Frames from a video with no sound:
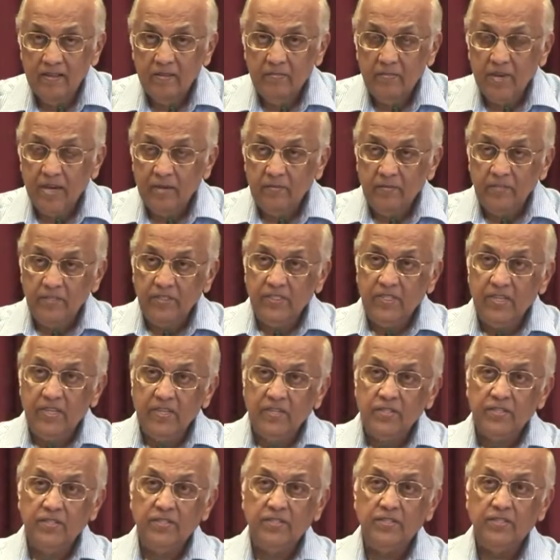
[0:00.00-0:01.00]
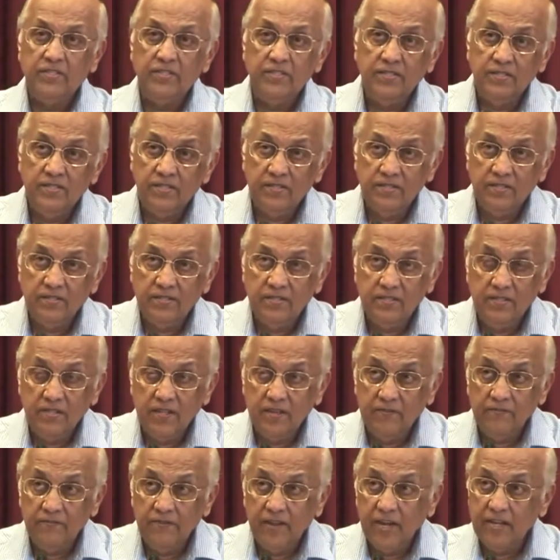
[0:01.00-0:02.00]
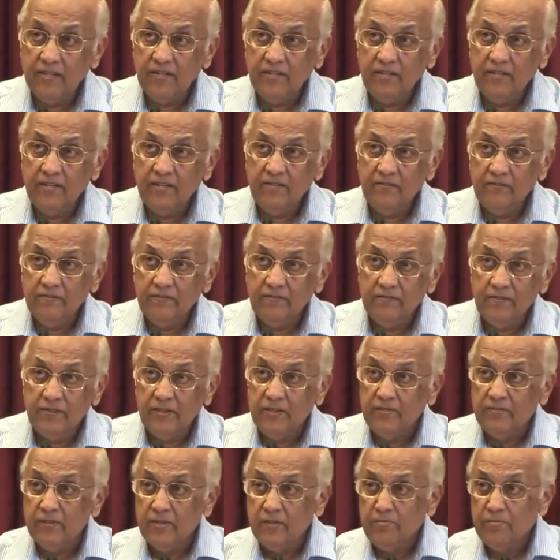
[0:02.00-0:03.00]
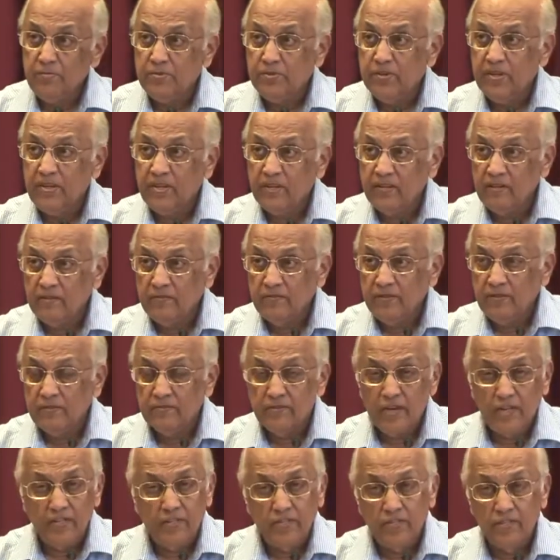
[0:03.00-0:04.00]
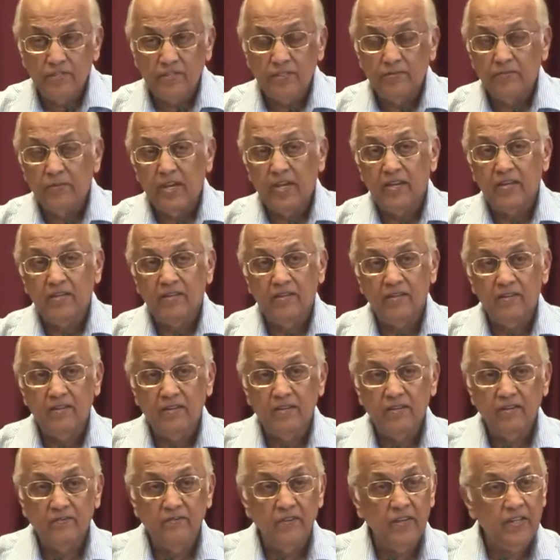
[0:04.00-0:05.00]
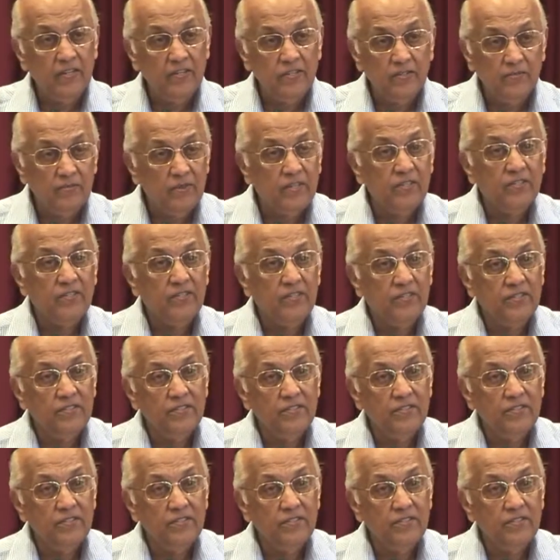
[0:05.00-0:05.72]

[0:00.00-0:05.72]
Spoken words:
The Bible says the effective, fervent prayer of a righteous man avails much.